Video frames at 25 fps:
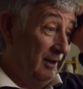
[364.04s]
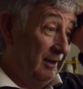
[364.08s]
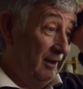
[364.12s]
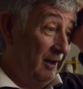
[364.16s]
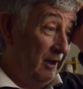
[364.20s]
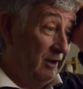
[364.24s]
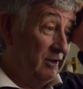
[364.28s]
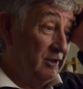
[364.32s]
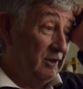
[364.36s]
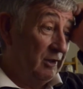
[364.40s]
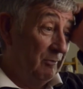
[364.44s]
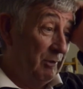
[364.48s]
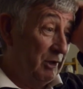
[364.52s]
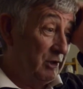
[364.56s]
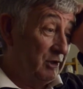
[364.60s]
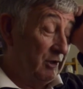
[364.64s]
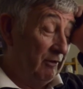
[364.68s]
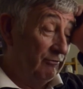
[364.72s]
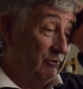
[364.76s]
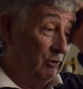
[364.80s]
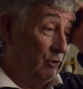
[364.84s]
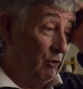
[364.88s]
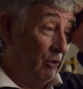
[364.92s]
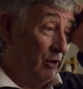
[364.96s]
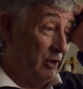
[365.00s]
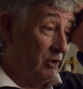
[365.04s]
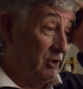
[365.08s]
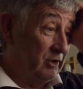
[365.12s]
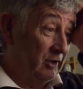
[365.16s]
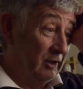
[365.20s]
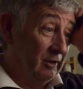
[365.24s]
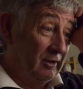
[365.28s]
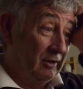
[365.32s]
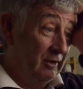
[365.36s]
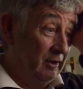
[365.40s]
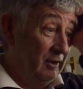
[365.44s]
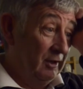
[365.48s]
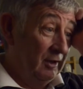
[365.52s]
instruments of torture.
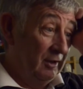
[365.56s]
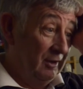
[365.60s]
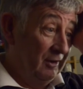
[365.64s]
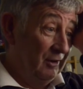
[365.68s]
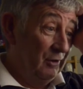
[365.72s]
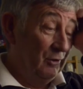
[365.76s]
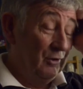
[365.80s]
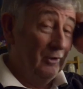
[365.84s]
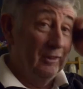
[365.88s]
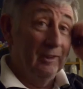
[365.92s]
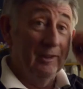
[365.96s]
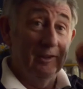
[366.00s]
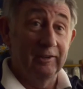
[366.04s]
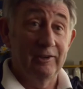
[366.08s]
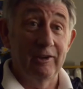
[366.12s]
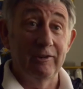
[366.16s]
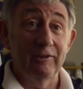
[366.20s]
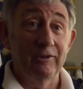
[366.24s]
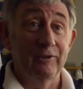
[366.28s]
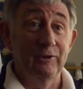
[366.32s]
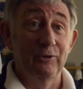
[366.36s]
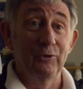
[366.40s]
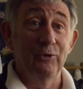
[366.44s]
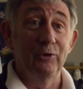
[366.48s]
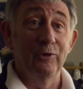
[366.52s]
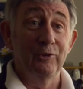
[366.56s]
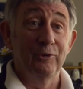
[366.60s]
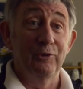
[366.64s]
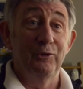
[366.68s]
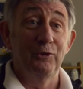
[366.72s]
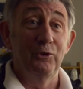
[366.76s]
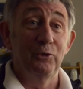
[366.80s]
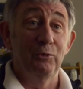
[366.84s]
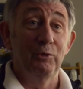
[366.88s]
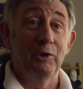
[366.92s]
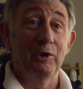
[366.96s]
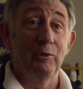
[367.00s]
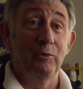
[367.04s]
They just don't
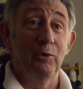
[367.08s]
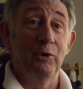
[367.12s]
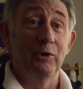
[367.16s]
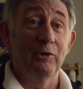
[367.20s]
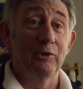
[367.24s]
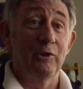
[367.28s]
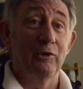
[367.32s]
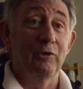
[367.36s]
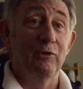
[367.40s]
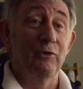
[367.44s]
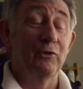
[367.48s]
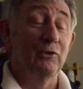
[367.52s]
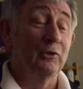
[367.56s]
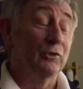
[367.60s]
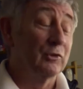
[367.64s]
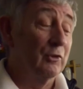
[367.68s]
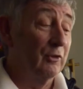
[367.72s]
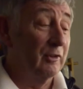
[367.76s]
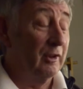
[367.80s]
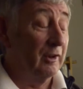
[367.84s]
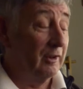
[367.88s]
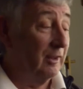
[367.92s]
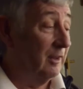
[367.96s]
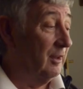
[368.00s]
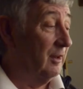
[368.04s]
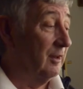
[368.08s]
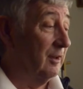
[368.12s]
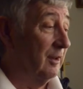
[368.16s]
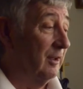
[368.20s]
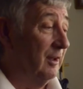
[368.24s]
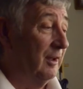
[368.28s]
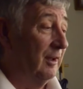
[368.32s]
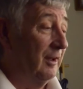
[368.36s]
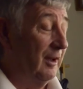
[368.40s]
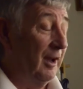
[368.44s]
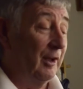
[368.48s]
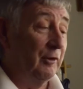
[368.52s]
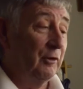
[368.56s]
do what you want to do. So
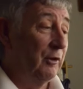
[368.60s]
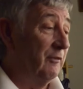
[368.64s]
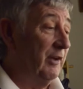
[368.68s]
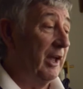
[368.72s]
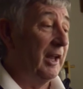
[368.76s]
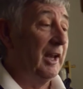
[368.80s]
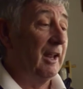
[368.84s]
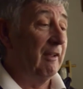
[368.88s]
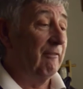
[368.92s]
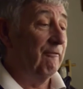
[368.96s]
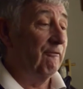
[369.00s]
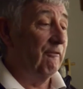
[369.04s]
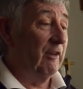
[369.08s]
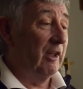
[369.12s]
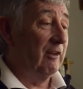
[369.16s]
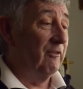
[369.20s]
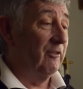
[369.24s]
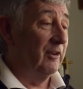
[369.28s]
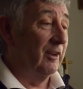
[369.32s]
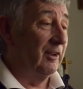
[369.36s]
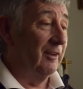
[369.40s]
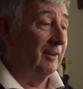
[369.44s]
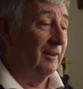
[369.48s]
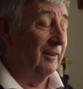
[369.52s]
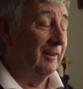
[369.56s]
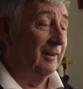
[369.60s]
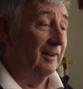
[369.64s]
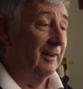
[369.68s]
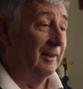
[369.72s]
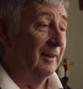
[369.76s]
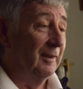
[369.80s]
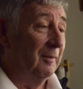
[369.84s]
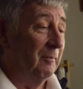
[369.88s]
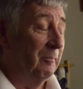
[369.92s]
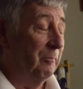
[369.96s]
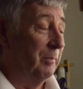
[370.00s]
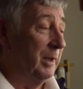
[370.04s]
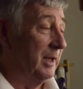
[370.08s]
I don't have any favourite
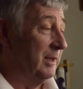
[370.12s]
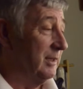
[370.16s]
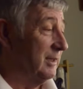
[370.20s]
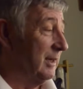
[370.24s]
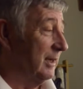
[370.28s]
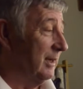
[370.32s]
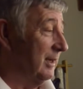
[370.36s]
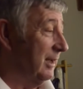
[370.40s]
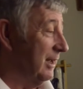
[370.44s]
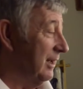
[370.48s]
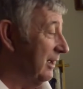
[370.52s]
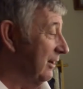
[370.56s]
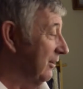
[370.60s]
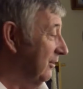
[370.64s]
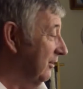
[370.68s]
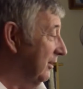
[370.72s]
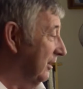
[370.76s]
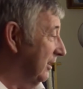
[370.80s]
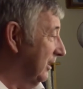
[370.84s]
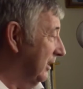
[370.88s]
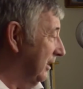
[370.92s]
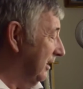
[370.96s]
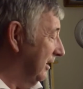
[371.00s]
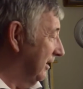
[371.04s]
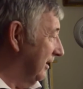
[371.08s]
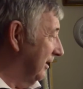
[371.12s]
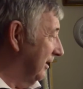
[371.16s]
bits of kit really.